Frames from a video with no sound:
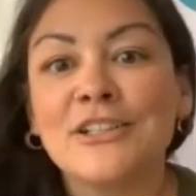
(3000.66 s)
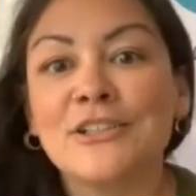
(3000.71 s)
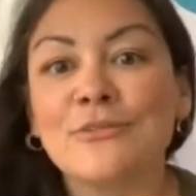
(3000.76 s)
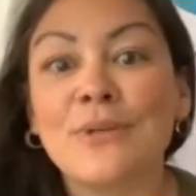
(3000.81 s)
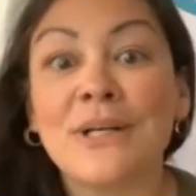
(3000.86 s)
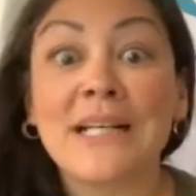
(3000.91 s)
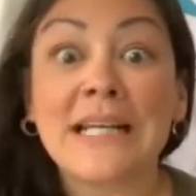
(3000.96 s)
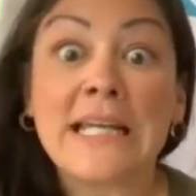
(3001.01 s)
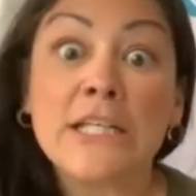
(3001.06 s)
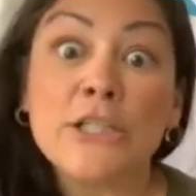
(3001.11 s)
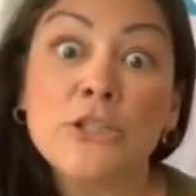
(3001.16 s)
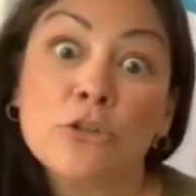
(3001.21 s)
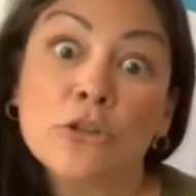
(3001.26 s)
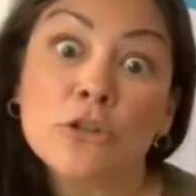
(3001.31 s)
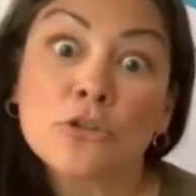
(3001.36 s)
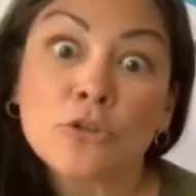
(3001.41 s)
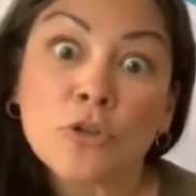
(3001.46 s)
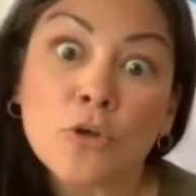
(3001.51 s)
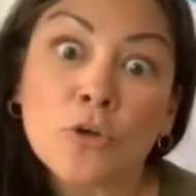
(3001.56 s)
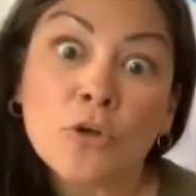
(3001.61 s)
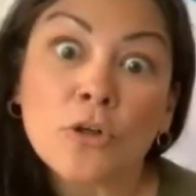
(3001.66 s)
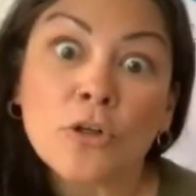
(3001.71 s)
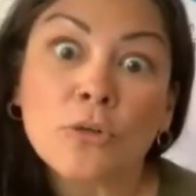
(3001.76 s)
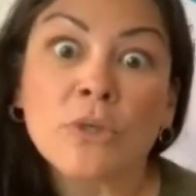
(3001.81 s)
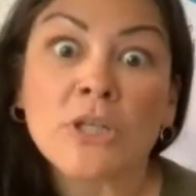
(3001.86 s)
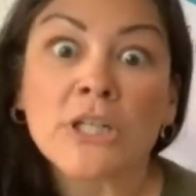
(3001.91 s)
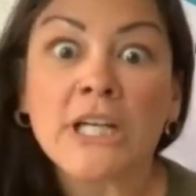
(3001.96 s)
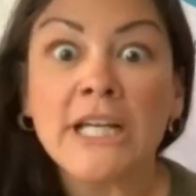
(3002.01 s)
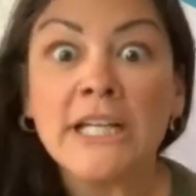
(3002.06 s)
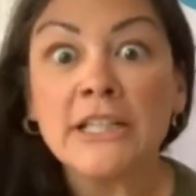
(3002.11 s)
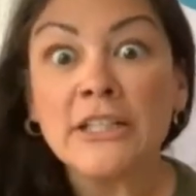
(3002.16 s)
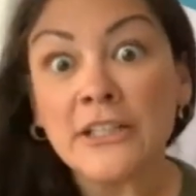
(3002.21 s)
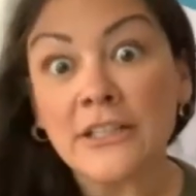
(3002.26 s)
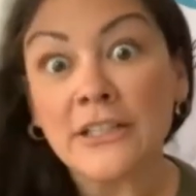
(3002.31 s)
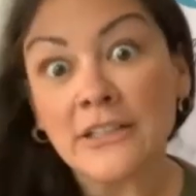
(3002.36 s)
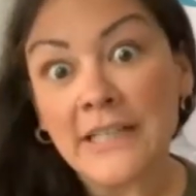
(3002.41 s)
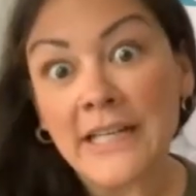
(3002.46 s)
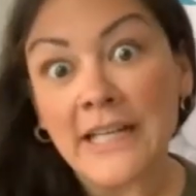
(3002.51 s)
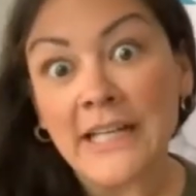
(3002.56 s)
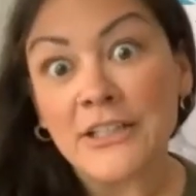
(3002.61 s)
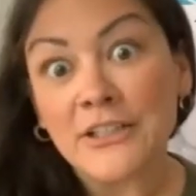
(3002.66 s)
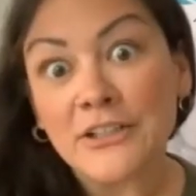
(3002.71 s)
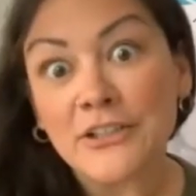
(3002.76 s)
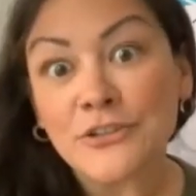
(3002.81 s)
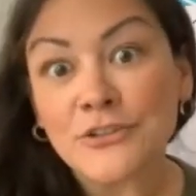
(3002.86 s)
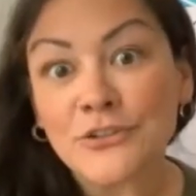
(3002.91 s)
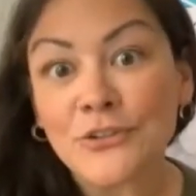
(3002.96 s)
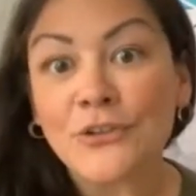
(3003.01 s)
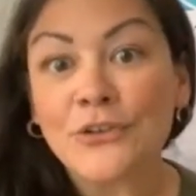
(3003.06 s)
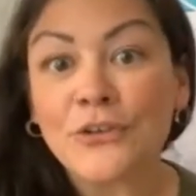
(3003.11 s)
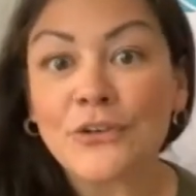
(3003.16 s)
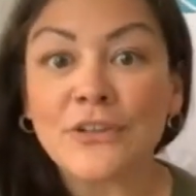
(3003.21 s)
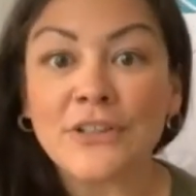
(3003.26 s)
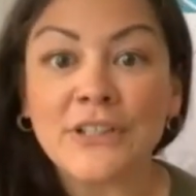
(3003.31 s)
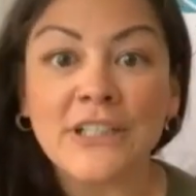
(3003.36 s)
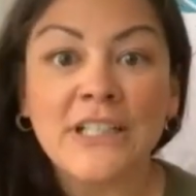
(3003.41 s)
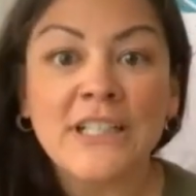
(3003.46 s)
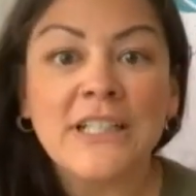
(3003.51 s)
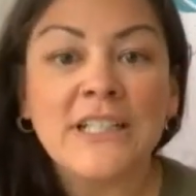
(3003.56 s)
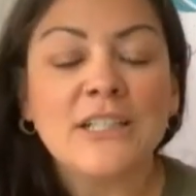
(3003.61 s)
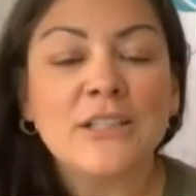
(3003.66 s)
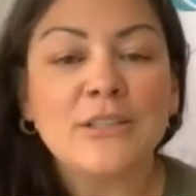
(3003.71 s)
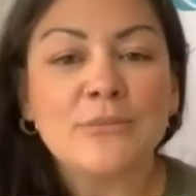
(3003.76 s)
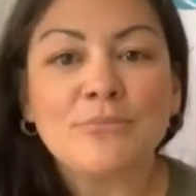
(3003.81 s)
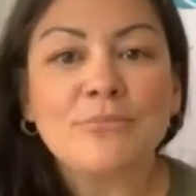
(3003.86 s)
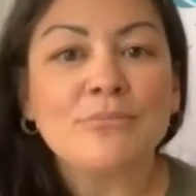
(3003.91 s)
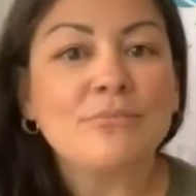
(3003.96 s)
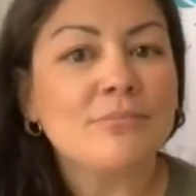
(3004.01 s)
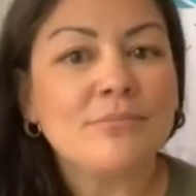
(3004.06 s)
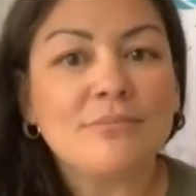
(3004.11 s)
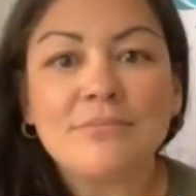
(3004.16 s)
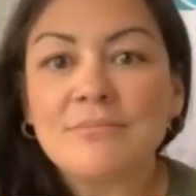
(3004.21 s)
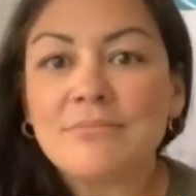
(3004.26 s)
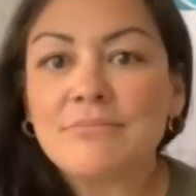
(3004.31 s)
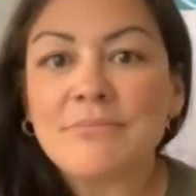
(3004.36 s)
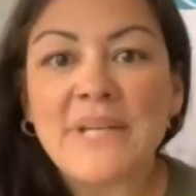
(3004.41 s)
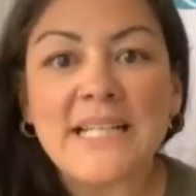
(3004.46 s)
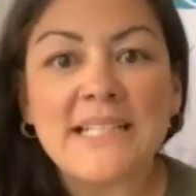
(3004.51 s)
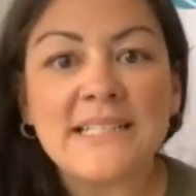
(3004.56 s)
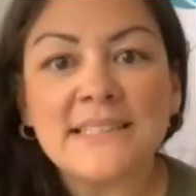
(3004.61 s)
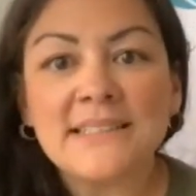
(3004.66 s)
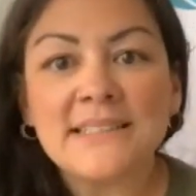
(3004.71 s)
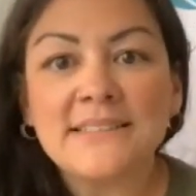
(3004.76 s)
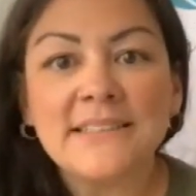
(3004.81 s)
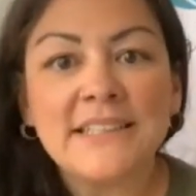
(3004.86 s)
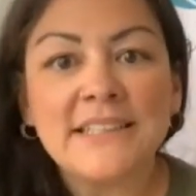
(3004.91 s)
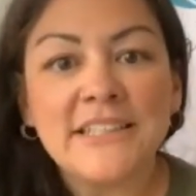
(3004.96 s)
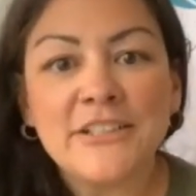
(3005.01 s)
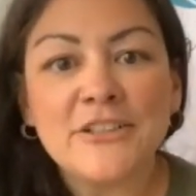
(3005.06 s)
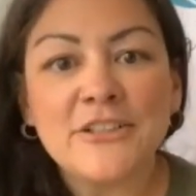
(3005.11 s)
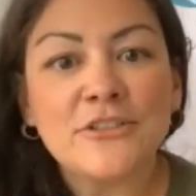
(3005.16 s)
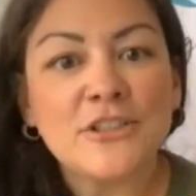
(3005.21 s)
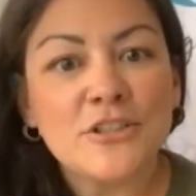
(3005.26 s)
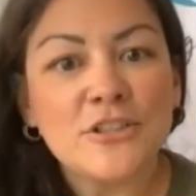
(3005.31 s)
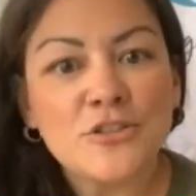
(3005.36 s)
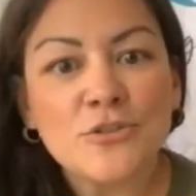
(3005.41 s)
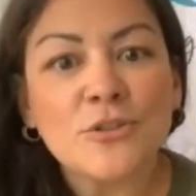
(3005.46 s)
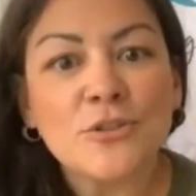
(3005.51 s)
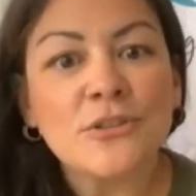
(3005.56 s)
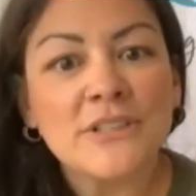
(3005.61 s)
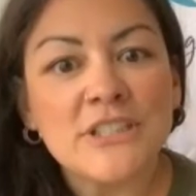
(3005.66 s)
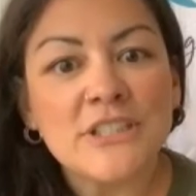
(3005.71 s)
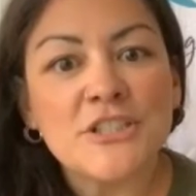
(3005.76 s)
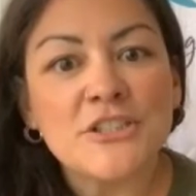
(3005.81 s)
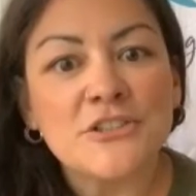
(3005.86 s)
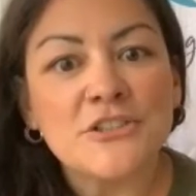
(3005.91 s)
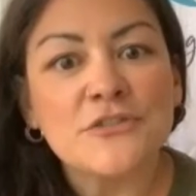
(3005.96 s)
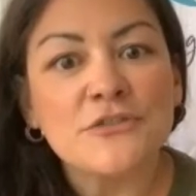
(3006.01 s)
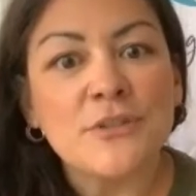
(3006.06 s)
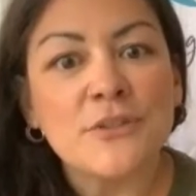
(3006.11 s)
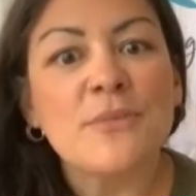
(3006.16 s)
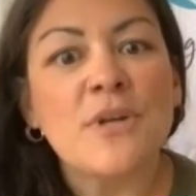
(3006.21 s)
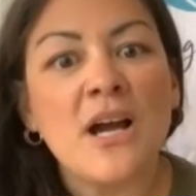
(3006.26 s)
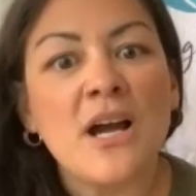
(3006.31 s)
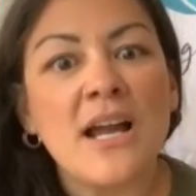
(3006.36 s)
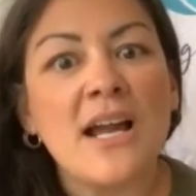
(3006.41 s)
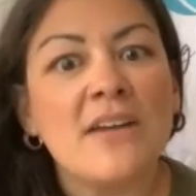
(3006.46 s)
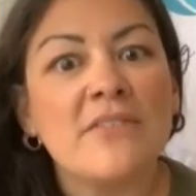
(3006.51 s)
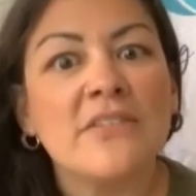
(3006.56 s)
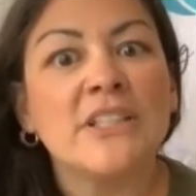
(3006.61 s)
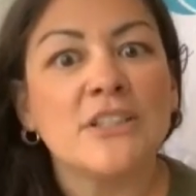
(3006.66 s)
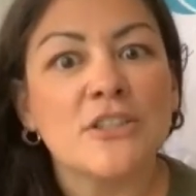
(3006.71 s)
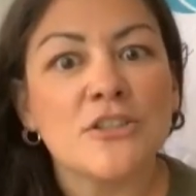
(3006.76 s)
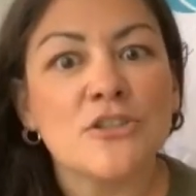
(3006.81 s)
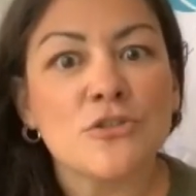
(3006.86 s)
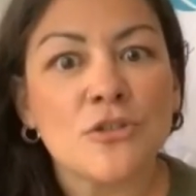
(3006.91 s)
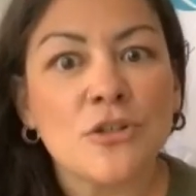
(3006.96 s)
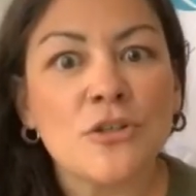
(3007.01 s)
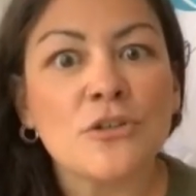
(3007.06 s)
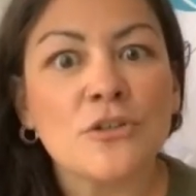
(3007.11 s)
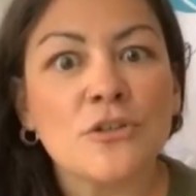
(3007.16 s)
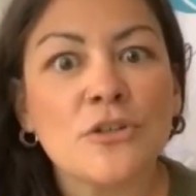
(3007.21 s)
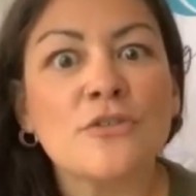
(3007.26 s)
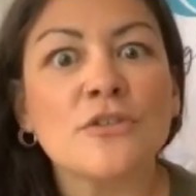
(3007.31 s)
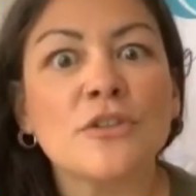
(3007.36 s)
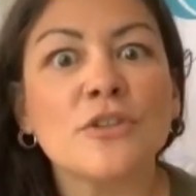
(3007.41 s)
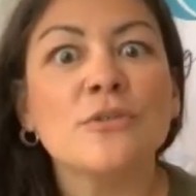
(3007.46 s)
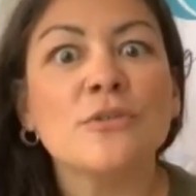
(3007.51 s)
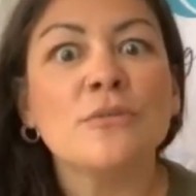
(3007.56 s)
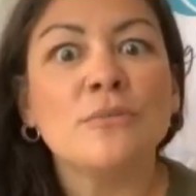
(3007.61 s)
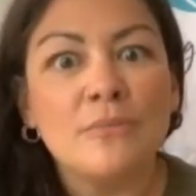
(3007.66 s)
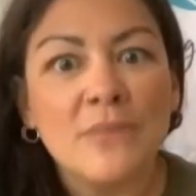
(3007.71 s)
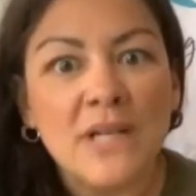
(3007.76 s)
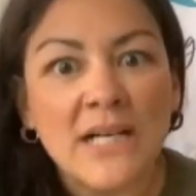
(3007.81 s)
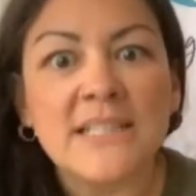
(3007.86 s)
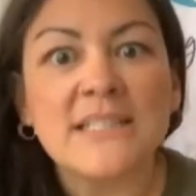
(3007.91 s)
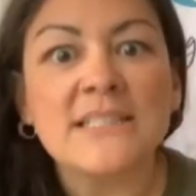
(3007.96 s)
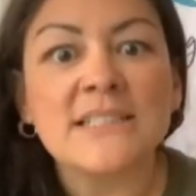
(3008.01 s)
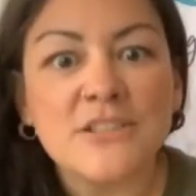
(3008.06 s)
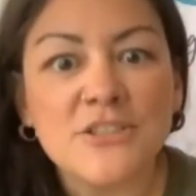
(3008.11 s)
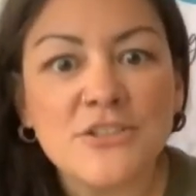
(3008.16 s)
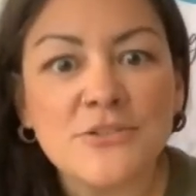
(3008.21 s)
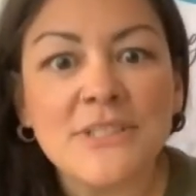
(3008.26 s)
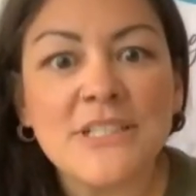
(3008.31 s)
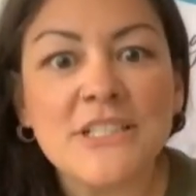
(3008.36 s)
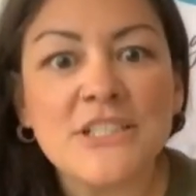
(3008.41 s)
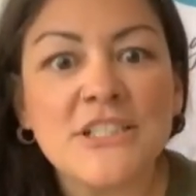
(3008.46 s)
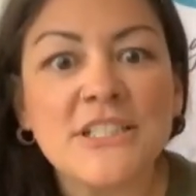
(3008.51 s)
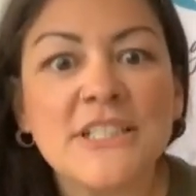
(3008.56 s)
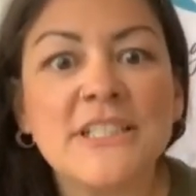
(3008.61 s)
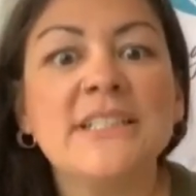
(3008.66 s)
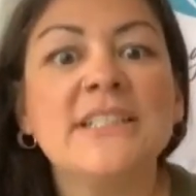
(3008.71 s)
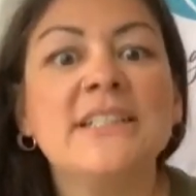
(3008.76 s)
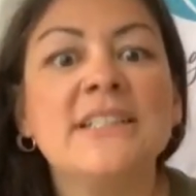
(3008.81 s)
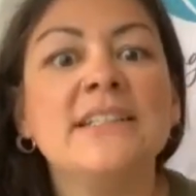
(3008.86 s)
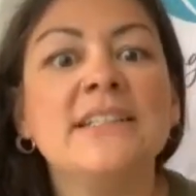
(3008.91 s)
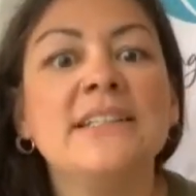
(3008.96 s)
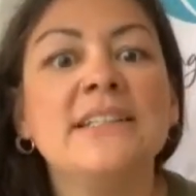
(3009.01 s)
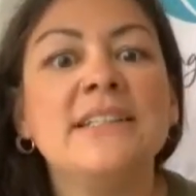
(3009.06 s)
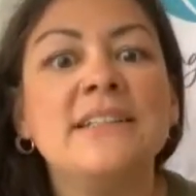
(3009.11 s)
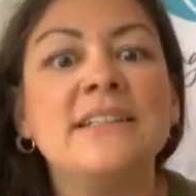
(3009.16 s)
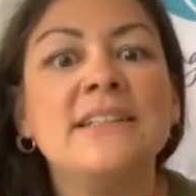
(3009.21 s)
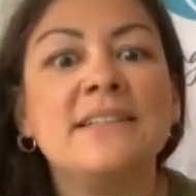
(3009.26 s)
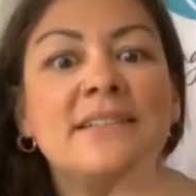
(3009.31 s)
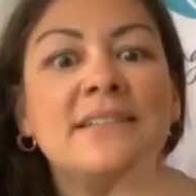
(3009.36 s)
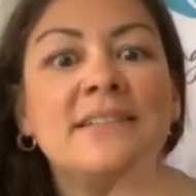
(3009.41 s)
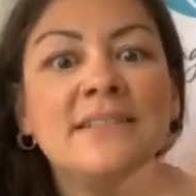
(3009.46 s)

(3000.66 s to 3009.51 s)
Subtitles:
what can you control and what can't you control, and basically, control issues from not having control over my situation. And